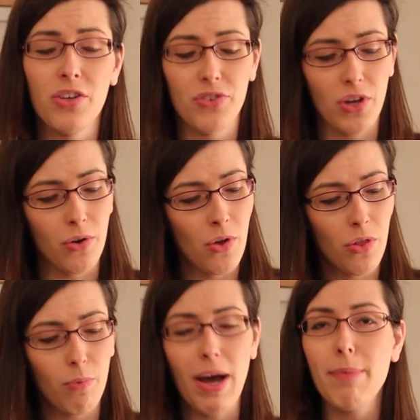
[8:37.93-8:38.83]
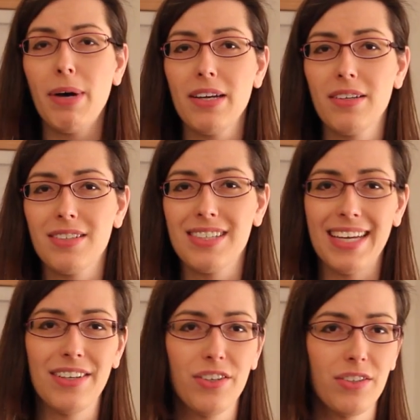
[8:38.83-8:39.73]
So the Y button
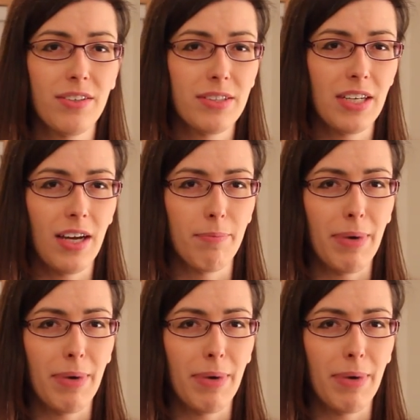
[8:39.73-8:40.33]
standard uh,